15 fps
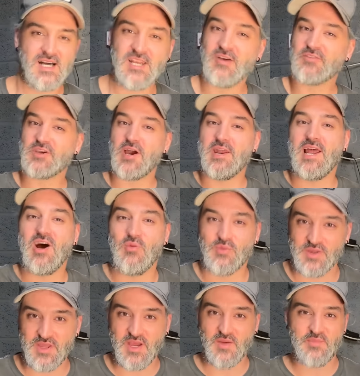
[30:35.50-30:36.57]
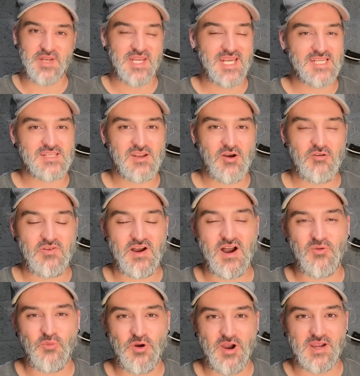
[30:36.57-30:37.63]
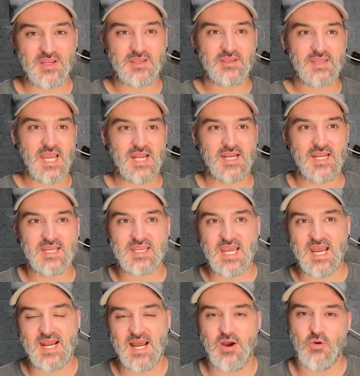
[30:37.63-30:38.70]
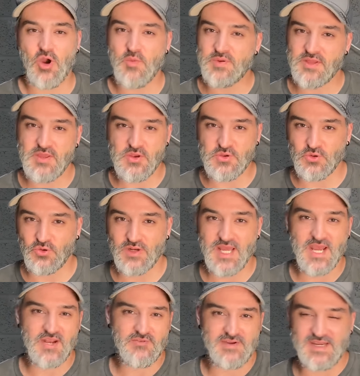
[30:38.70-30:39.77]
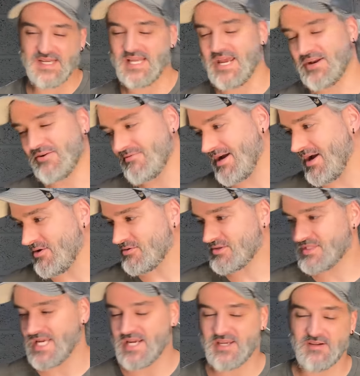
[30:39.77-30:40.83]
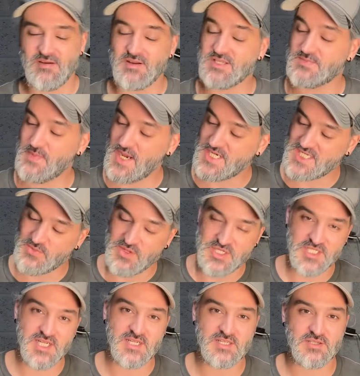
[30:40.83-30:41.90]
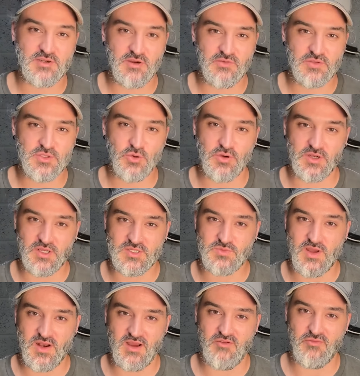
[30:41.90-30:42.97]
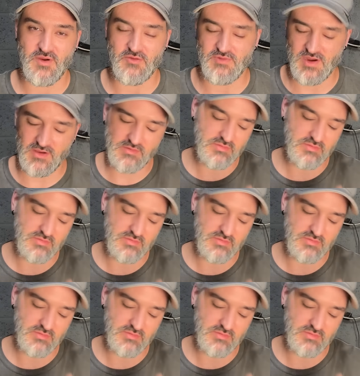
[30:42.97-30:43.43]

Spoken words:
I love going out with her, but it is a lot of hard work getting in, getting out, opening the door, letting her in, letting her out, taking her out, especially when she needed to go for toilet as well halfway around.